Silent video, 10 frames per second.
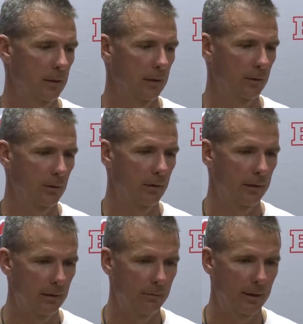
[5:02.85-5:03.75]
And so I
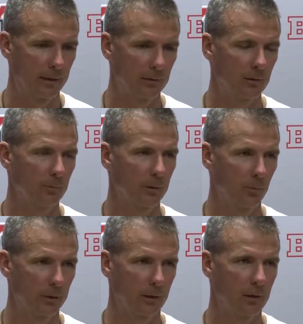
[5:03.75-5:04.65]
thought, man, this is going to be a
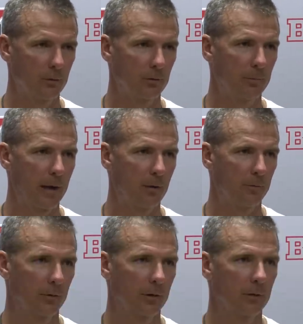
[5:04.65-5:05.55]
really close battle
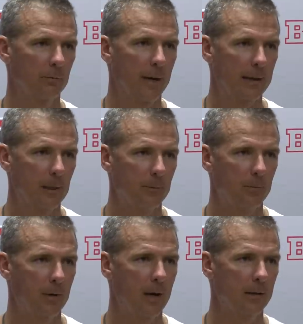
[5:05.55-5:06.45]
the backup
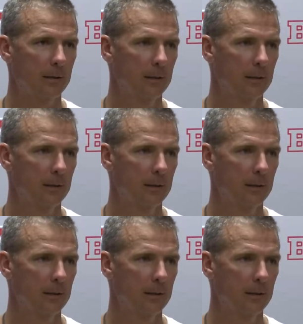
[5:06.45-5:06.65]
spot.